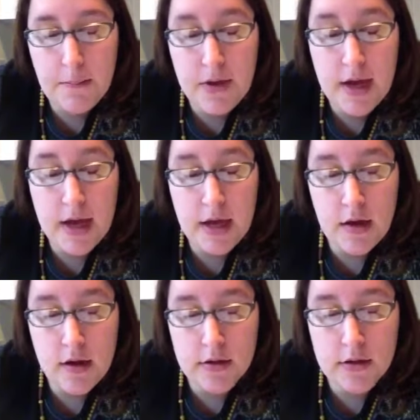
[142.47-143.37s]

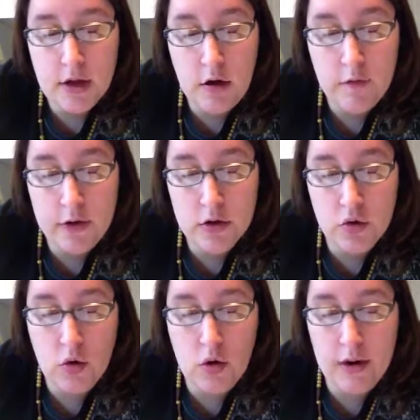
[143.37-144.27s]
Be
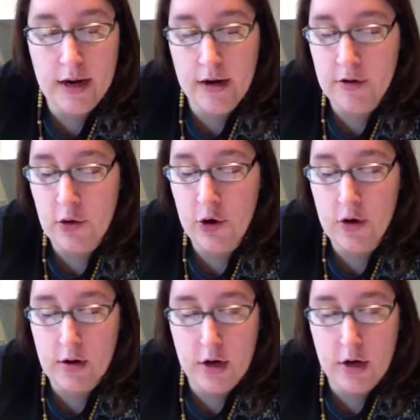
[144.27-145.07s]
self-controlled and alert.